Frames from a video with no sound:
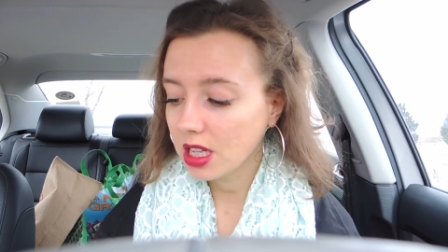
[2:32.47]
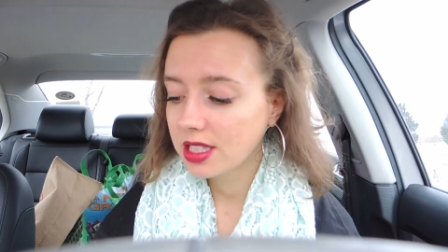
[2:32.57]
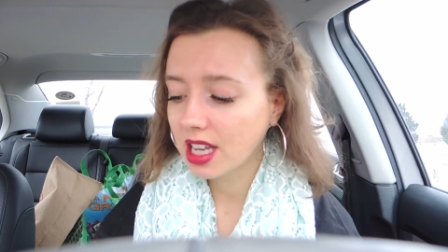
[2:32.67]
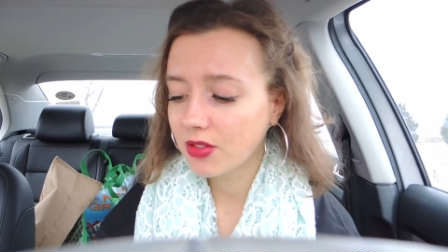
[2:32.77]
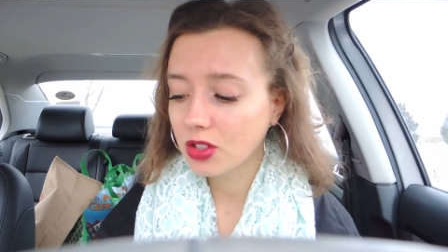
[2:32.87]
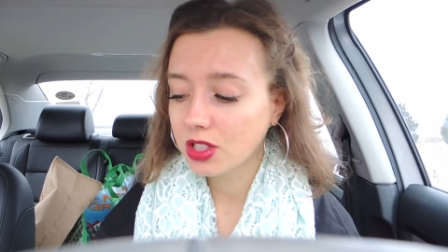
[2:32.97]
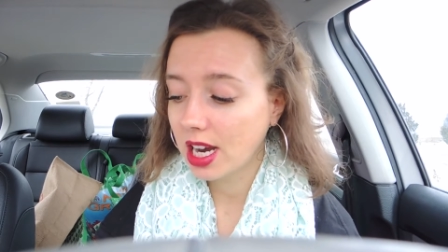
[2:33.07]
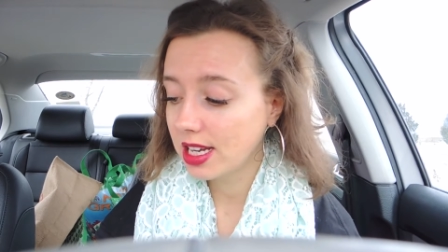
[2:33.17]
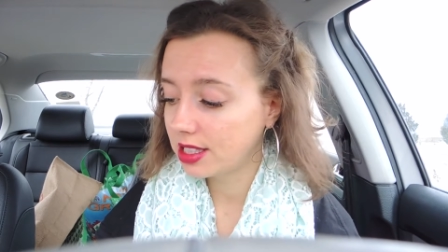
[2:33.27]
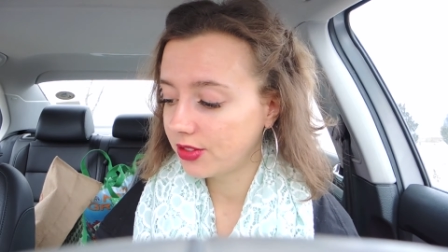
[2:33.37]
Several
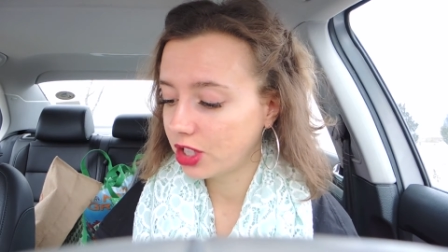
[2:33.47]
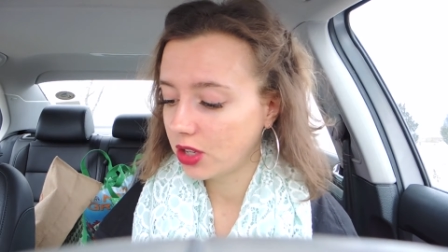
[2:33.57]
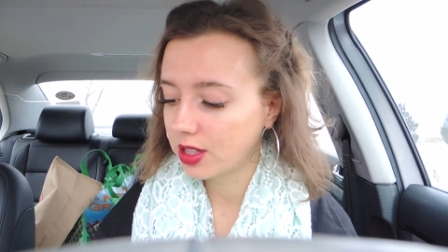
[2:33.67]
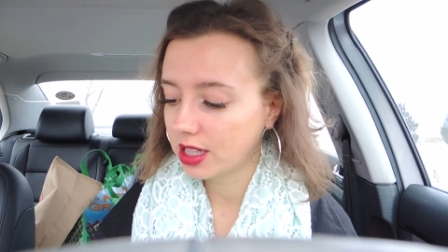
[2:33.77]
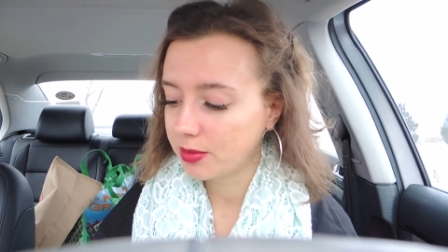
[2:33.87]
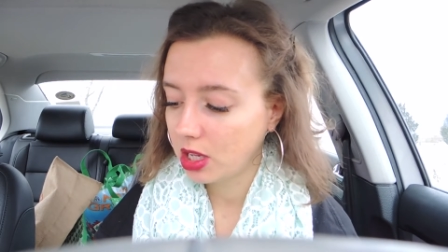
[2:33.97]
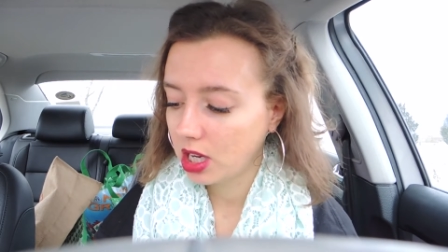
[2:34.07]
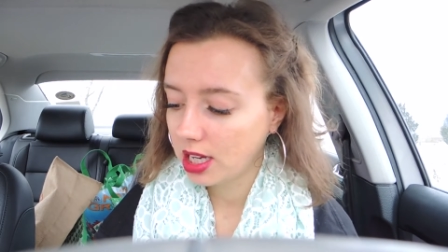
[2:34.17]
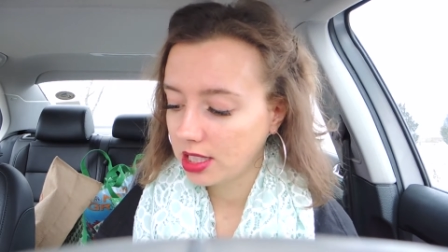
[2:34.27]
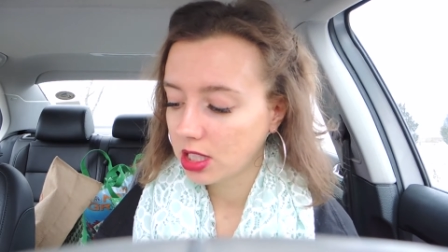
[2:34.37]
studies have shown that
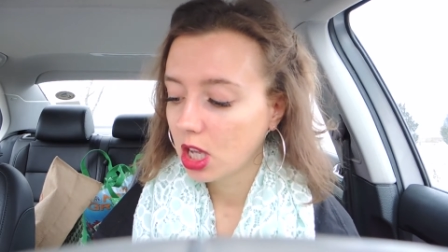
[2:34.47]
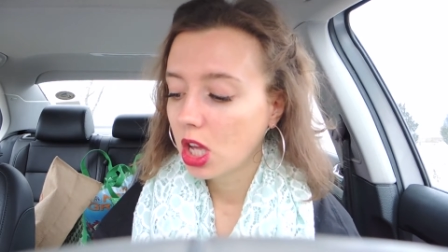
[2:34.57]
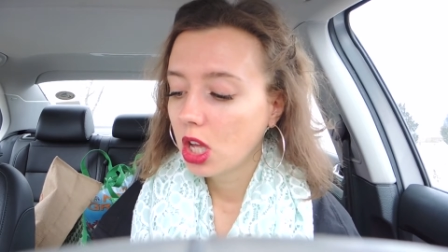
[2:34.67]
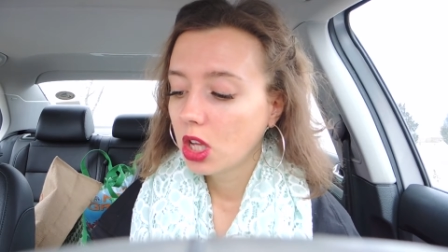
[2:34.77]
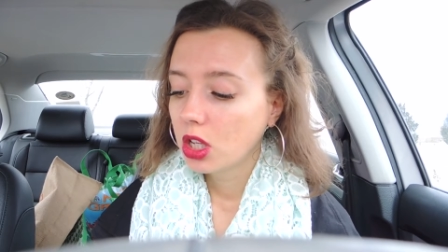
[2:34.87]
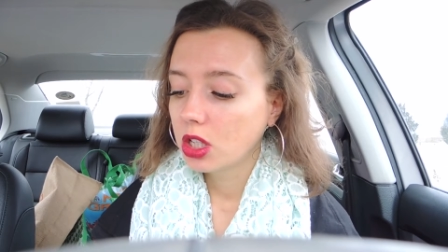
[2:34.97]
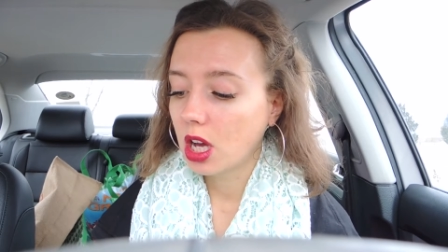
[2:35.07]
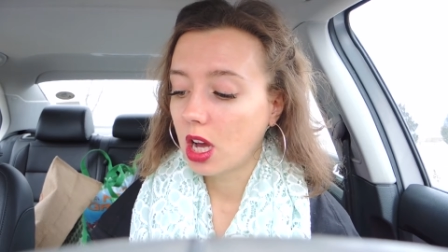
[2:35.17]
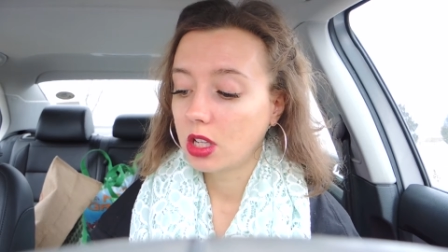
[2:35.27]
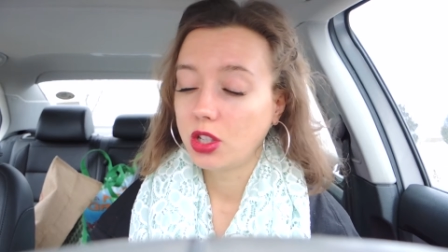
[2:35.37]
communities
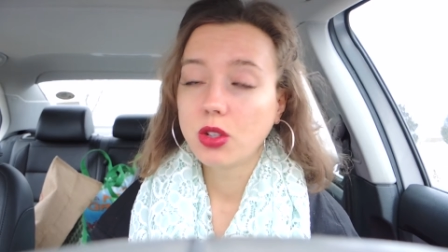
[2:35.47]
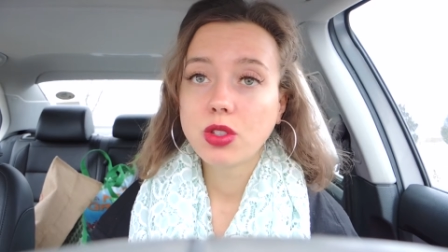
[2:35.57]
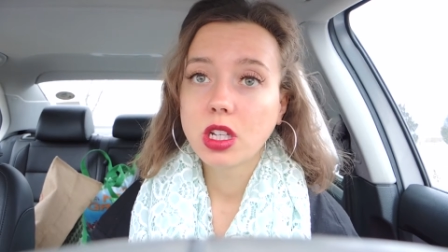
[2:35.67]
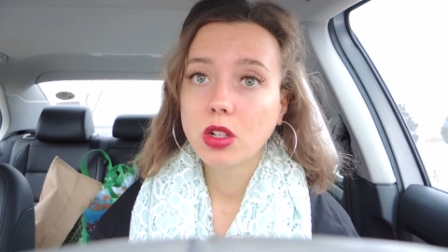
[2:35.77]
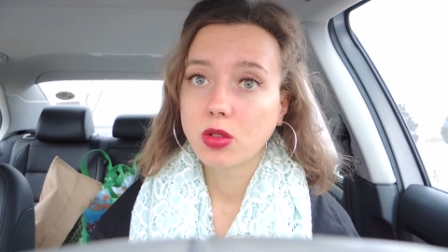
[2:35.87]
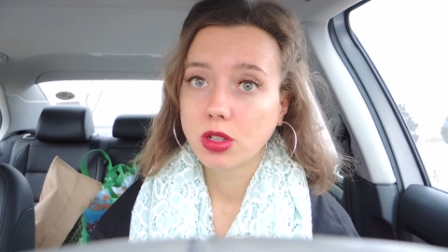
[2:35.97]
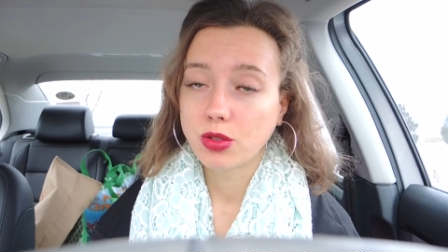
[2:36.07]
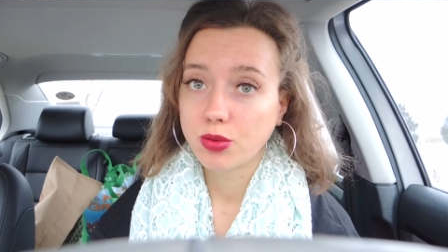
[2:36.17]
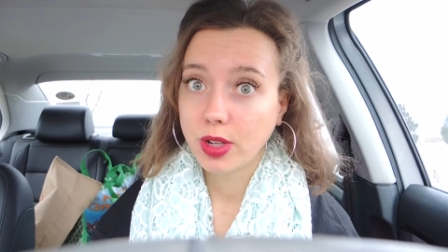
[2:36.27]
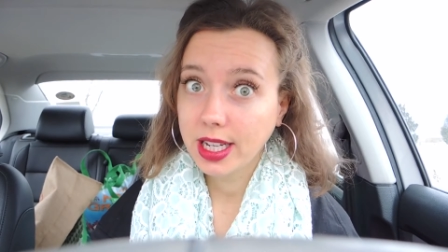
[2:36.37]
using or
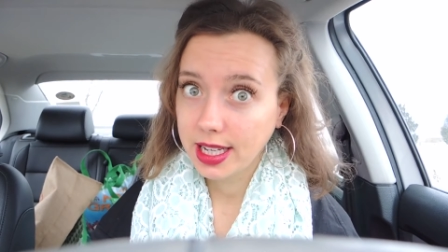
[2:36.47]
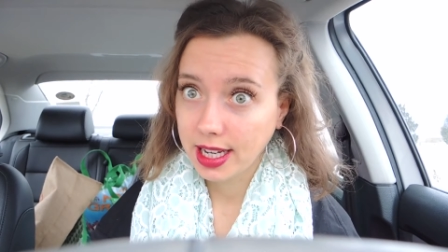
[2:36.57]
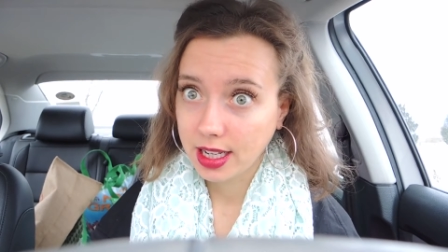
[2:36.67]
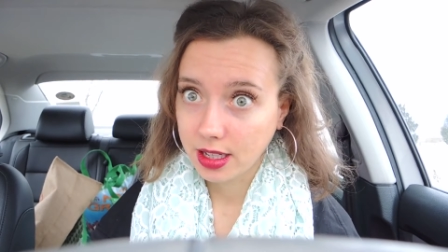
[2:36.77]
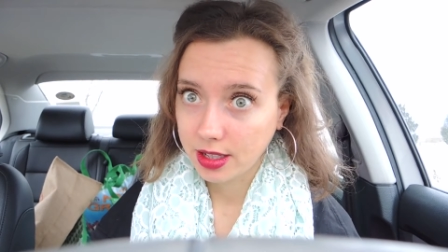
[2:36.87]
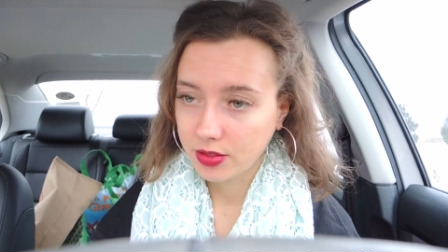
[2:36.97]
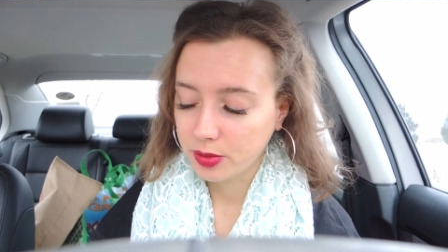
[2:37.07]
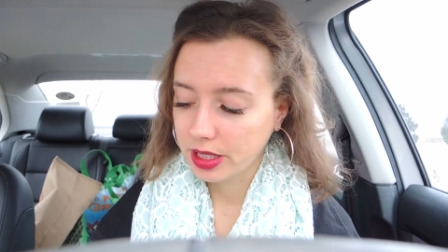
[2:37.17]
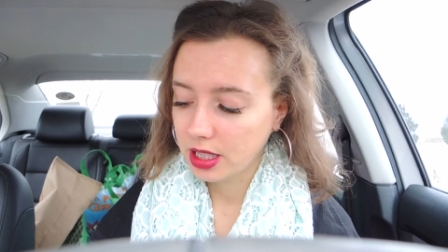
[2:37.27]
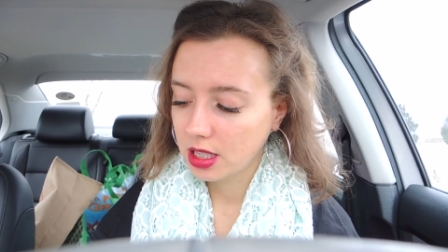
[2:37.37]
drinking, God
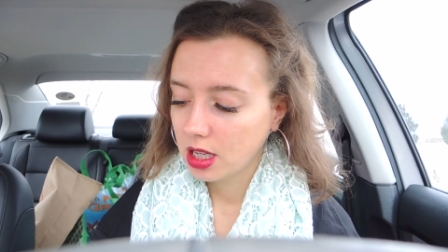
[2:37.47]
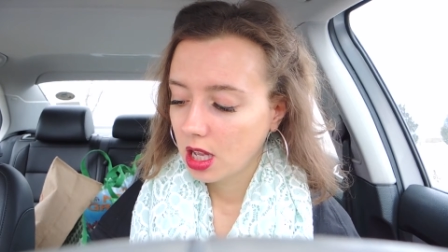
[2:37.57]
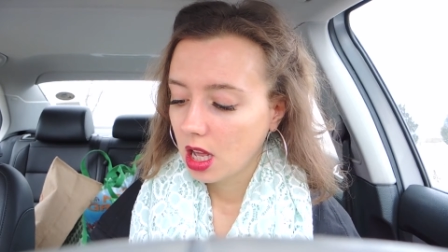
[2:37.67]
forbid,